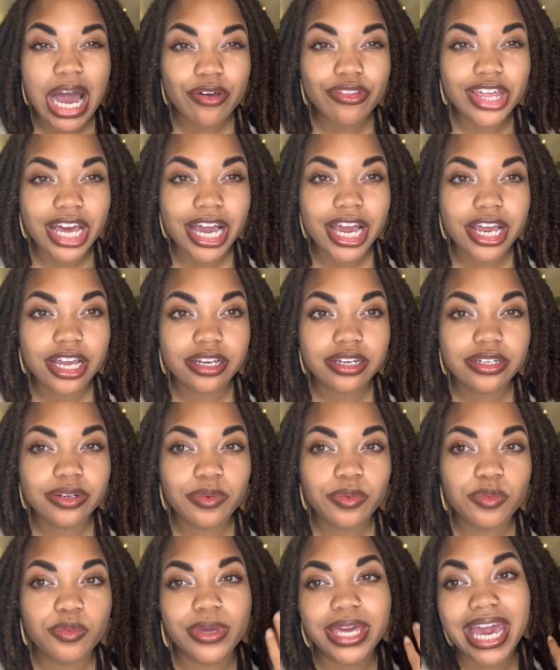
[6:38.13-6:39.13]
that
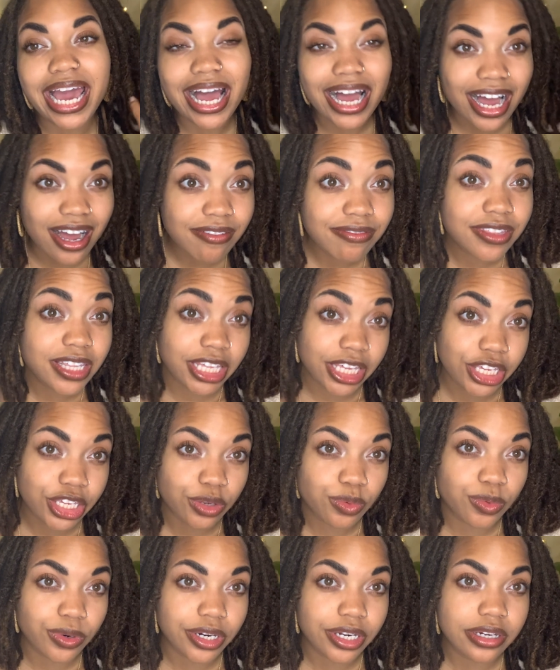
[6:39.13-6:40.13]
we have the
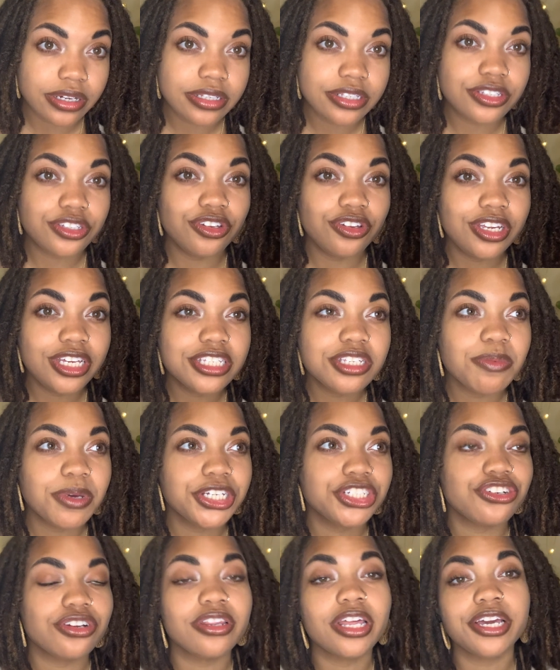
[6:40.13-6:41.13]
keywords, you need to make
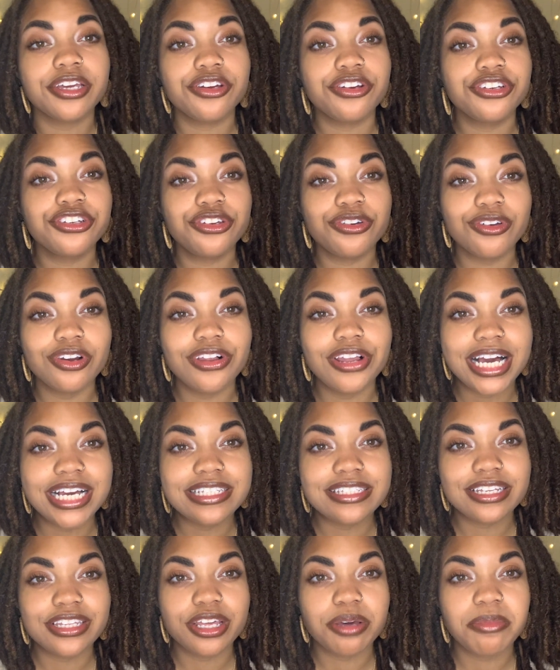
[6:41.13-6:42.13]
sure that you're
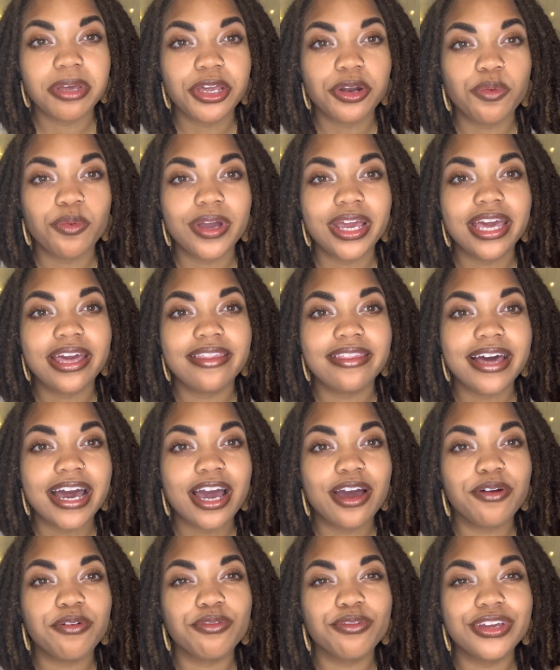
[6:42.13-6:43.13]
utilizing them in a way that
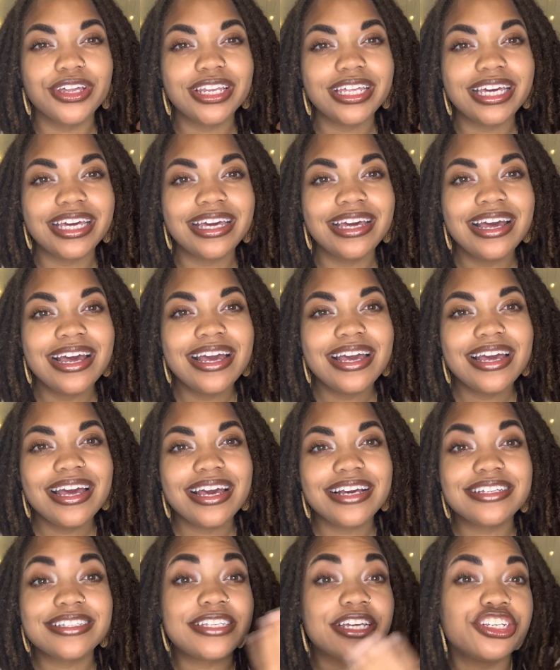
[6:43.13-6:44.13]
really
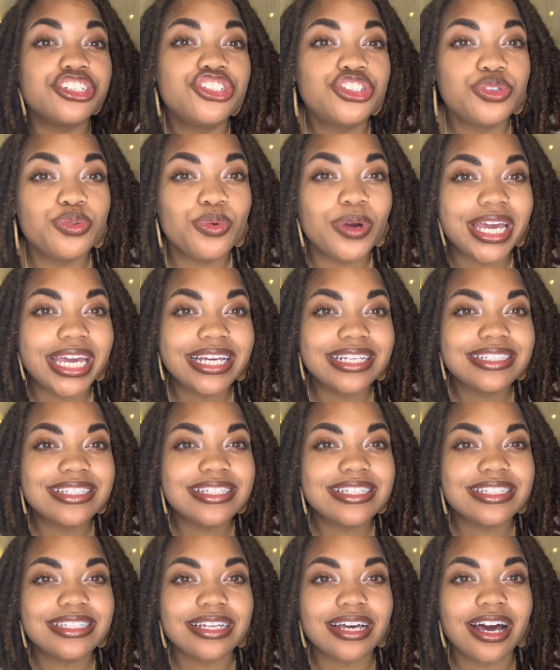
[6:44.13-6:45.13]
accentuates,
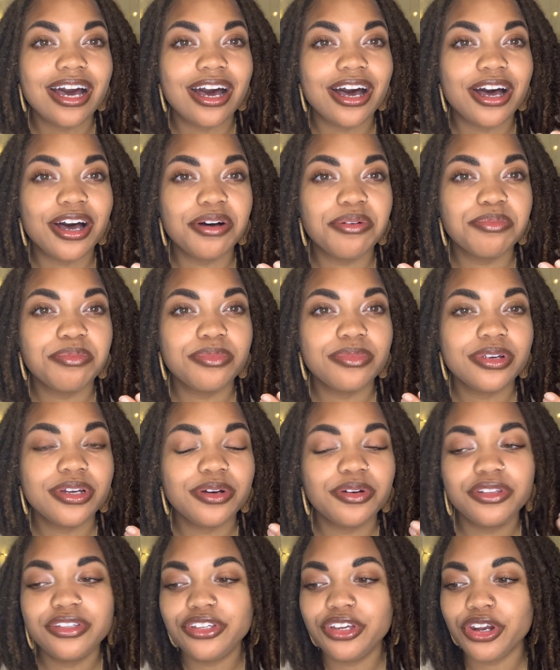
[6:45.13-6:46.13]

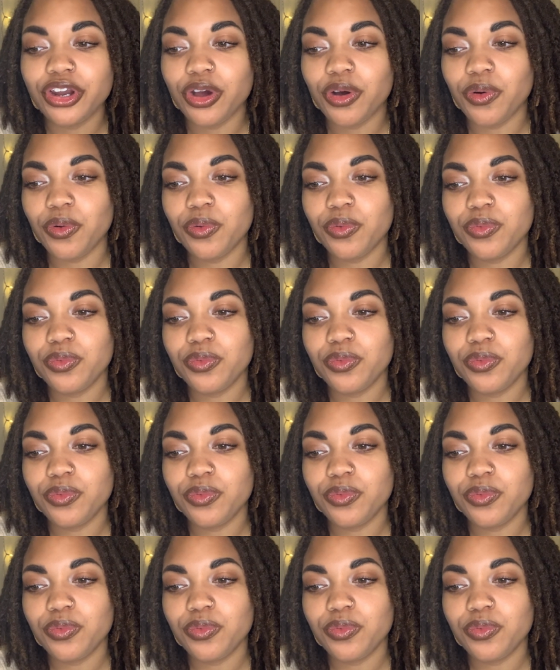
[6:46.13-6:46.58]
you know,